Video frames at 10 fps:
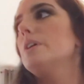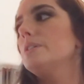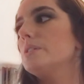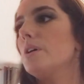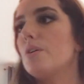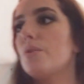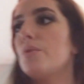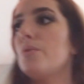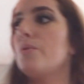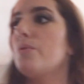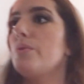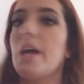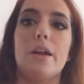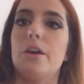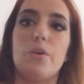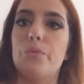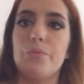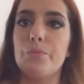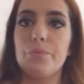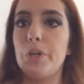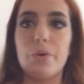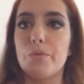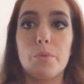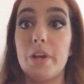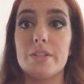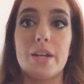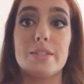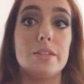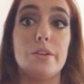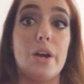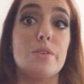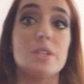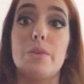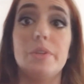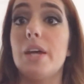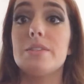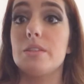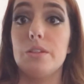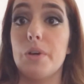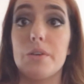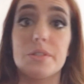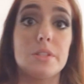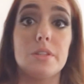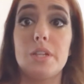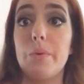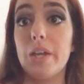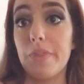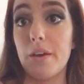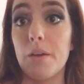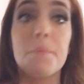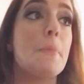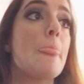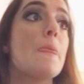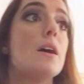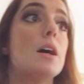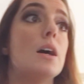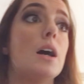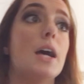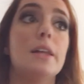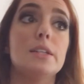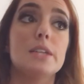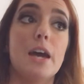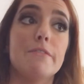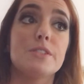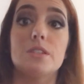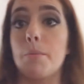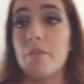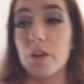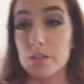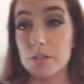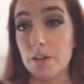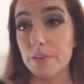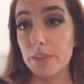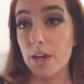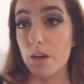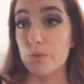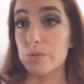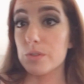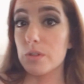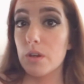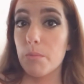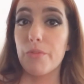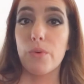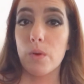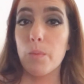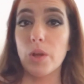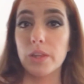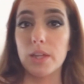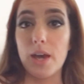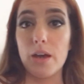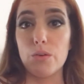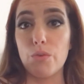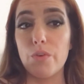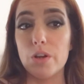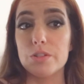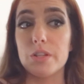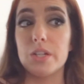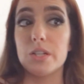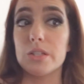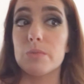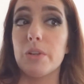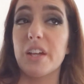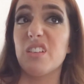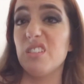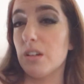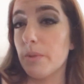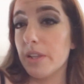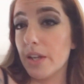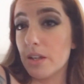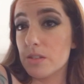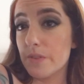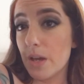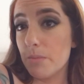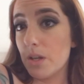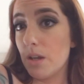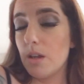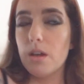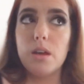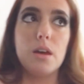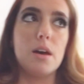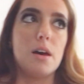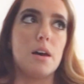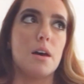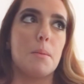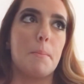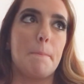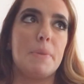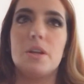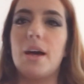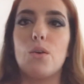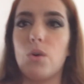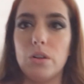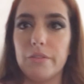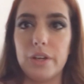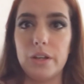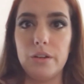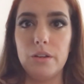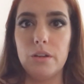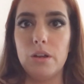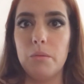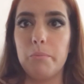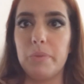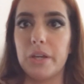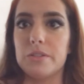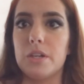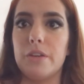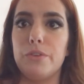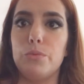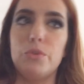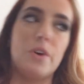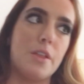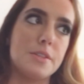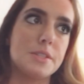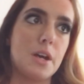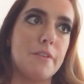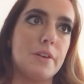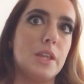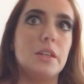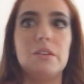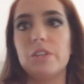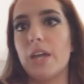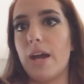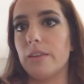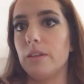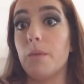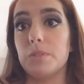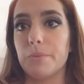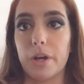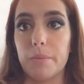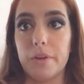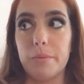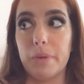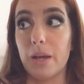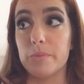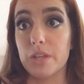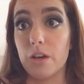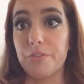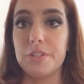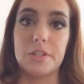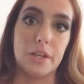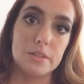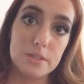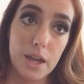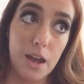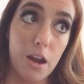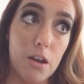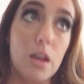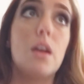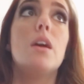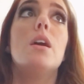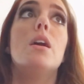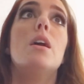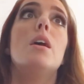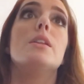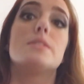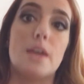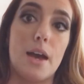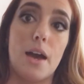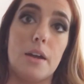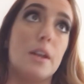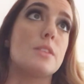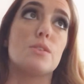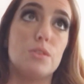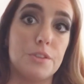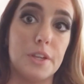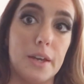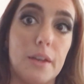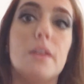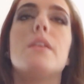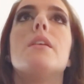So, yeah, no. No, Ruben has not seen the new house, and he will not see the new house until the day we get there. I like to have some of our stuff in the house before we bring the cat over so that it does smell like a little bit like his family, but not all of it. Because then if you move all the stuff and then leave the cat in the empty apartment by himself, he's gonna get scared and sad, and it's a whole thing.